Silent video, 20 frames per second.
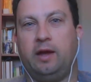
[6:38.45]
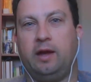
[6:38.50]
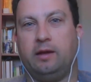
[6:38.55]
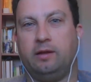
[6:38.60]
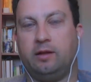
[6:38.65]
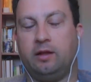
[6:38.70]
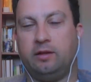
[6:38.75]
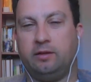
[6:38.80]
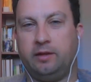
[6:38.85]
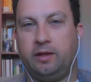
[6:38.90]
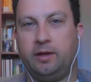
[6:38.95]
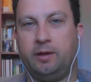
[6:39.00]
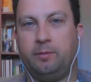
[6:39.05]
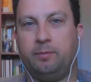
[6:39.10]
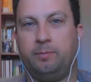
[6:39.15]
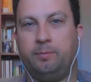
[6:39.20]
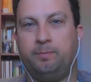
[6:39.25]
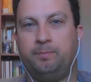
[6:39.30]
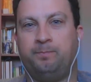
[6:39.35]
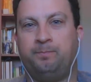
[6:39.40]

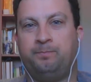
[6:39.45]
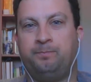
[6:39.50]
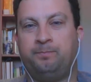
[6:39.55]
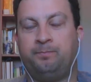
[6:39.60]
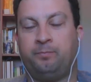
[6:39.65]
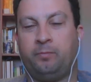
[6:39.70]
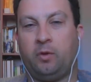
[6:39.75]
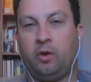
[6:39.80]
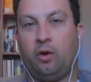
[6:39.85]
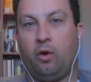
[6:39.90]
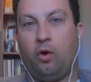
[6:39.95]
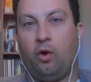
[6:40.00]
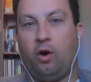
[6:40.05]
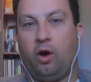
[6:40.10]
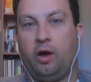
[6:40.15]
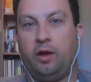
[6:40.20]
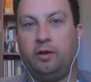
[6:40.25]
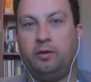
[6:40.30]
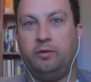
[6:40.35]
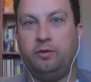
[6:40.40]
LLM
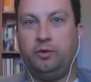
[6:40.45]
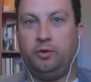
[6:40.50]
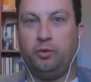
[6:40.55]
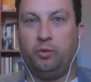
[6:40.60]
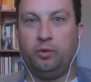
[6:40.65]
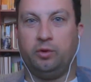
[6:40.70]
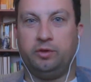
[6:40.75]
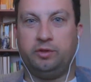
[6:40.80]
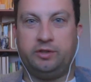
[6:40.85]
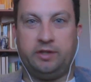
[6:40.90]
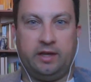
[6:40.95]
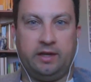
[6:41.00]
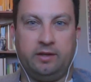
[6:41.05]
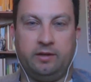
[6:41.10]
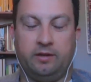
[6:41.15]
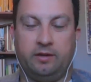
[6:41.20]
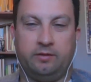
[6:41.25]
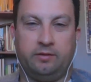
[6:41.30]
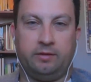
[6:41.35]
on your data.